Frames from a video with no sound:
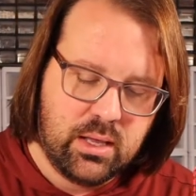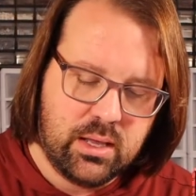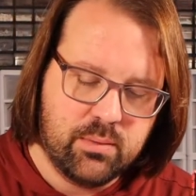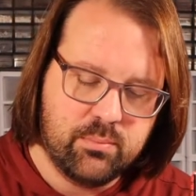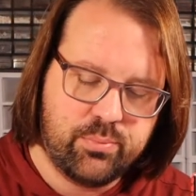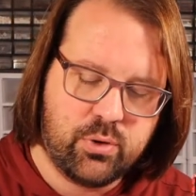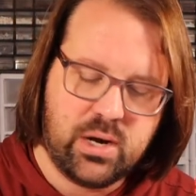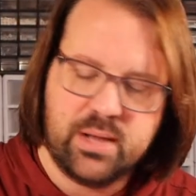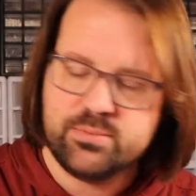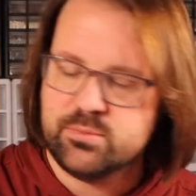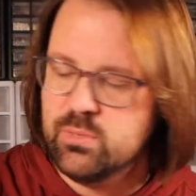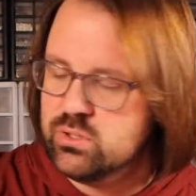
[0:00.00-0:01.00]
And
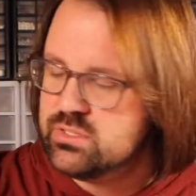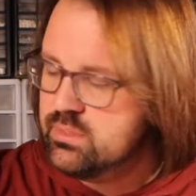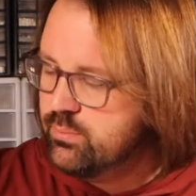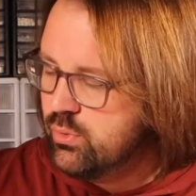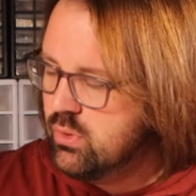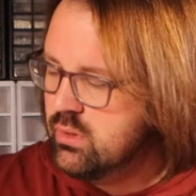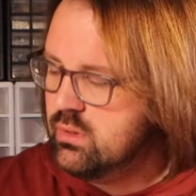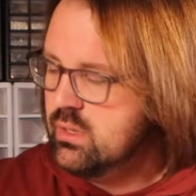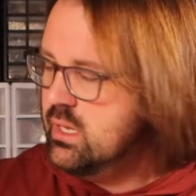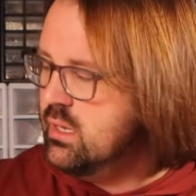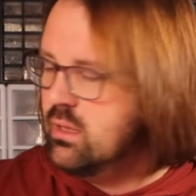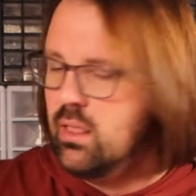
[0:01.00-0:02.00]
perhaps most
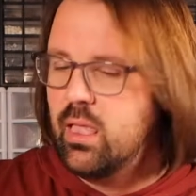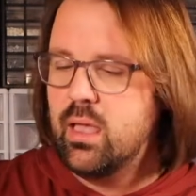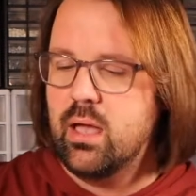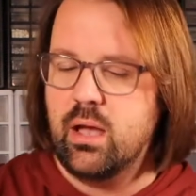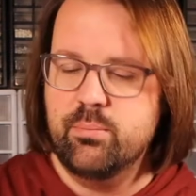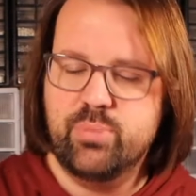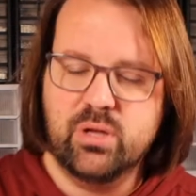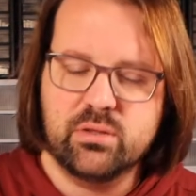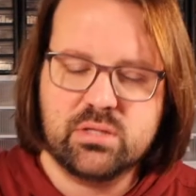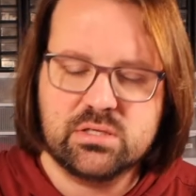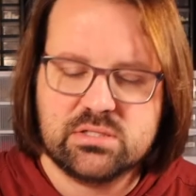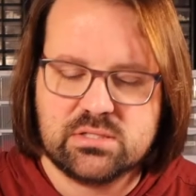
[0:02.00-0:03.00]
importantly, I
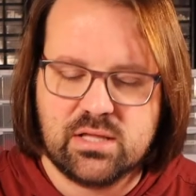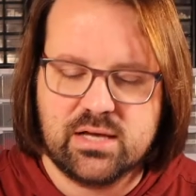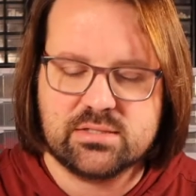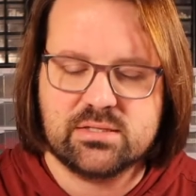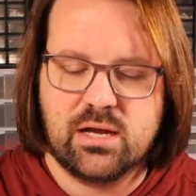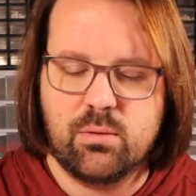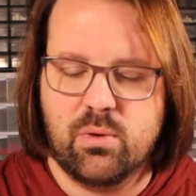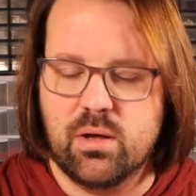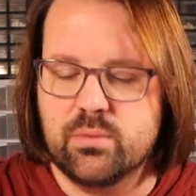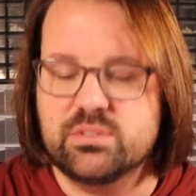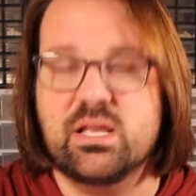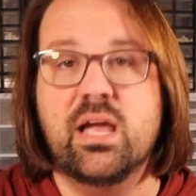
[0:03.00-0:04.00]
built this last night while
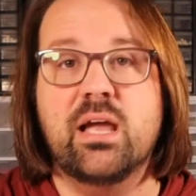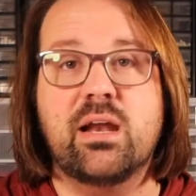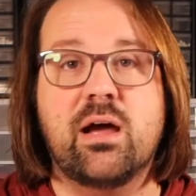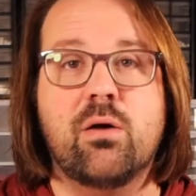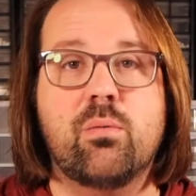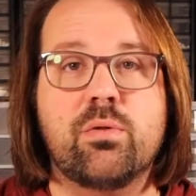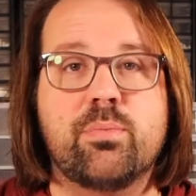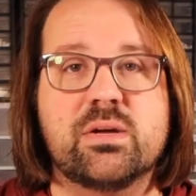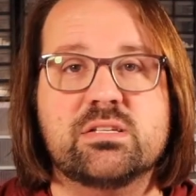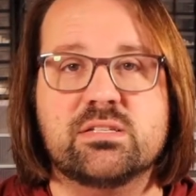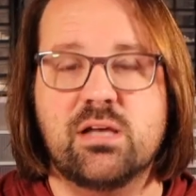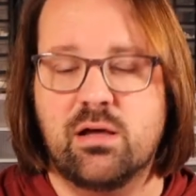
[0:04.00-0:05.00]
I was hanging out with my
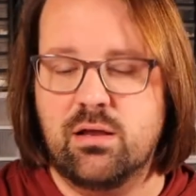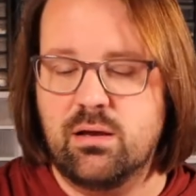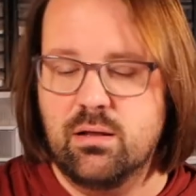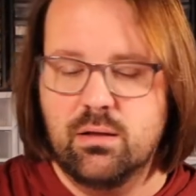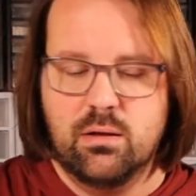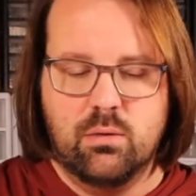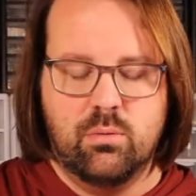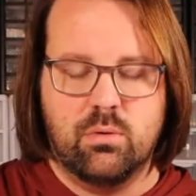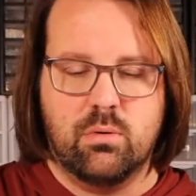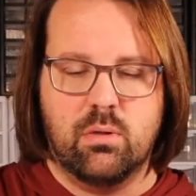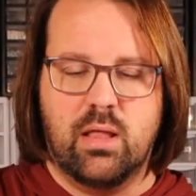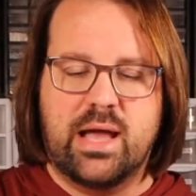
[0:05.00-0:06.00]
son. We
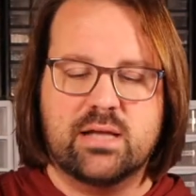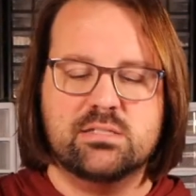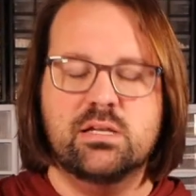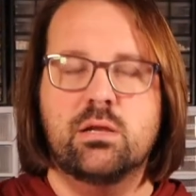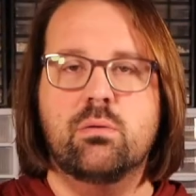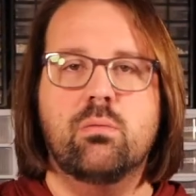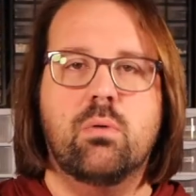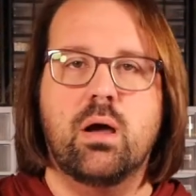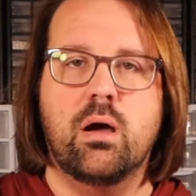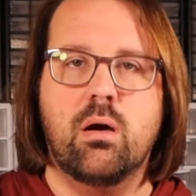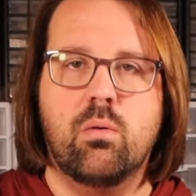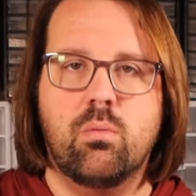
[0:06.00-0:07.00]
were relaxing,
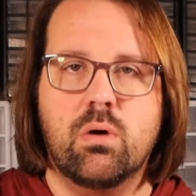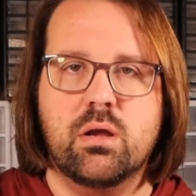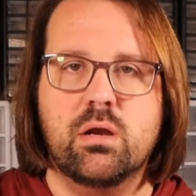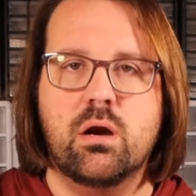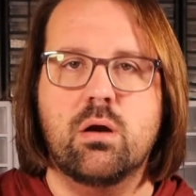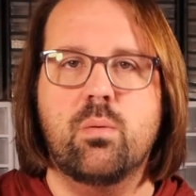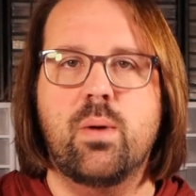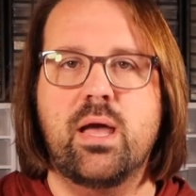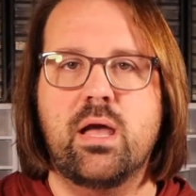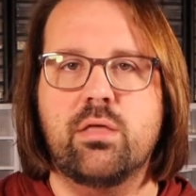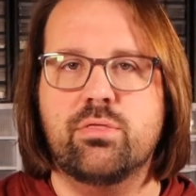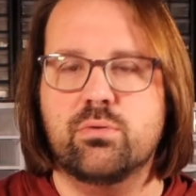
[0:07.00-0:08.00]
working our
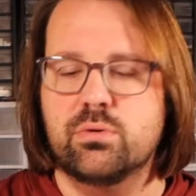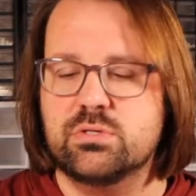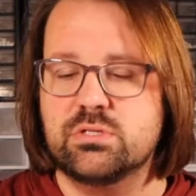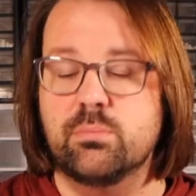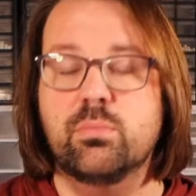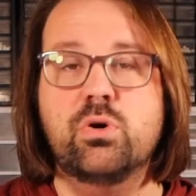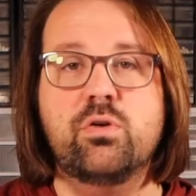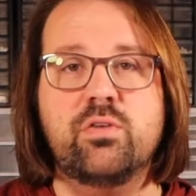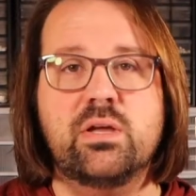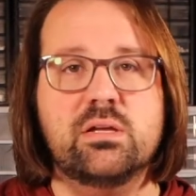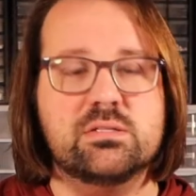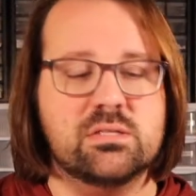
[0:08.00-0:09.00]
way through some
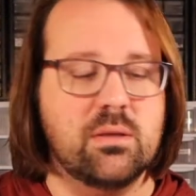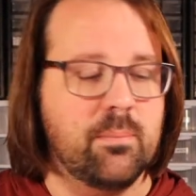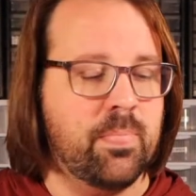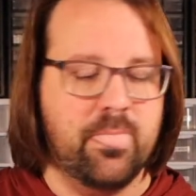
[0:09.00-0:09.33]
movies.